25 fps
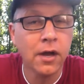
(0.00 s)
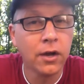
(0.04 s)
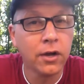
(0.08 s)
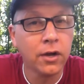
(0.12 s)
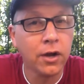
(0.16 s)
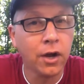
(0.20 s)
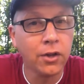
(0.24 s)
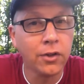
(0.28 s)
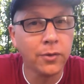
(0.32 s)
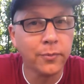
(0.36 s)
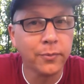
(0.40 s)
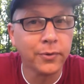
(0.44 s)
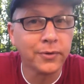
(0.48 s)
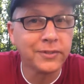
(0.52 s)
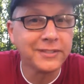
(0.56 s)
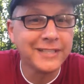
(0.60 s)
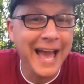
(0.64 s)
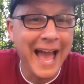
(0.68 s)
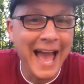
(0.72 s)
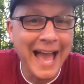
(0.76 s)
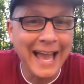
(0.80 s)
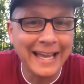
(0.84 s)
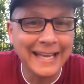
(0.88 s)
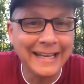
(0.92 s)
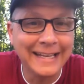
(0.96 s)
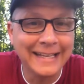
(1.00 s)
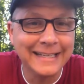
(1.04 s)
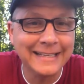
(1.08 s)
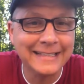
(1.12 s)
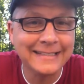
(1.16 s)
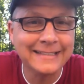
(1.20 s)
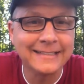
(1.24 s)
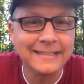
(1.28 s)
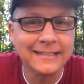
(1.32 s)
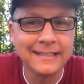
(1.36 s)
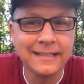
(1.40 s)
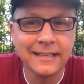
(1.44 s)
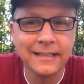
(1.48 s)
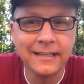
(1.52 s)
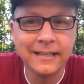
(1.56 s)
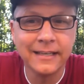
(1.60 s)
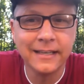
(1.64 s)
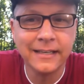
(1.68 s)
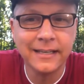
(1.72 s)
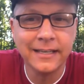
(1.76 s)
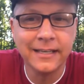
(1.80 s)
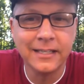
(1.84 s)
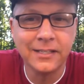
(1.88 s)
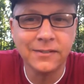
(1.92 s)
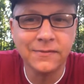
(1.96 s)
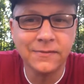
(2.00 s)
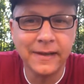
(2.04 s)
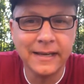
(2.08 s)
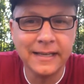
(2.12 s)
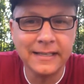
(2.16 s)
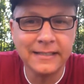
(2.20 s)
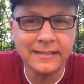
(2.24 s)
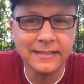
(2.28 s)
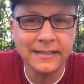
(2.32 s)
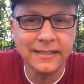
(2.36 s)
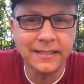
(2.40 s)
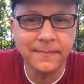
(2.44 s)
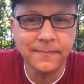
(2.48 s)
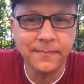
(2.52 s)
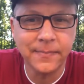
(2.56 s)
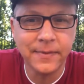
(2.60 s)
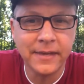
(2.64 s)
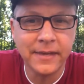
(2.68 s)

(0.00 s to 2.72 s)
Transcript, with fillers: called the protagonist, is facing.